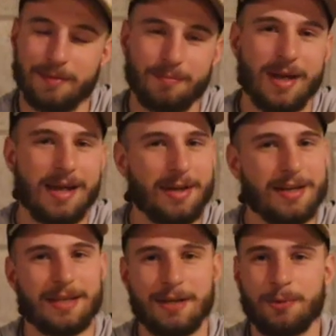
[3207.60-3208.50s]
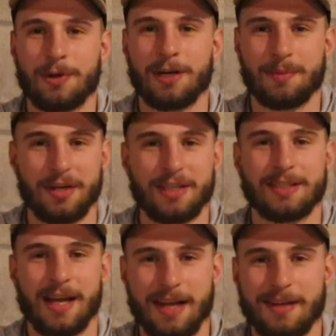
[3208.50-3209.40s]
maybe it did work, but it
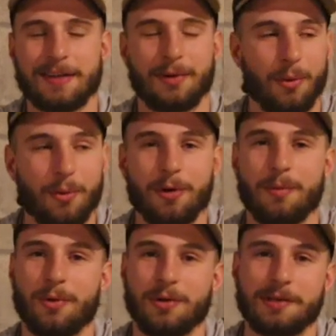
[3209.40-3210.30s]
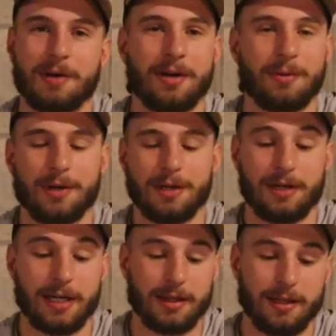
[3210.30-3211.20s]
tastes horrible, so I don't want to
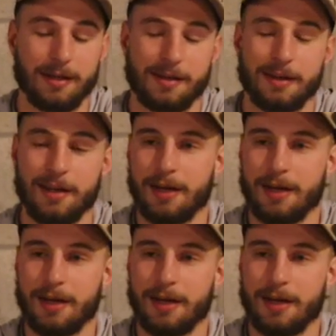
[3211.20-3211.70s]
drink this.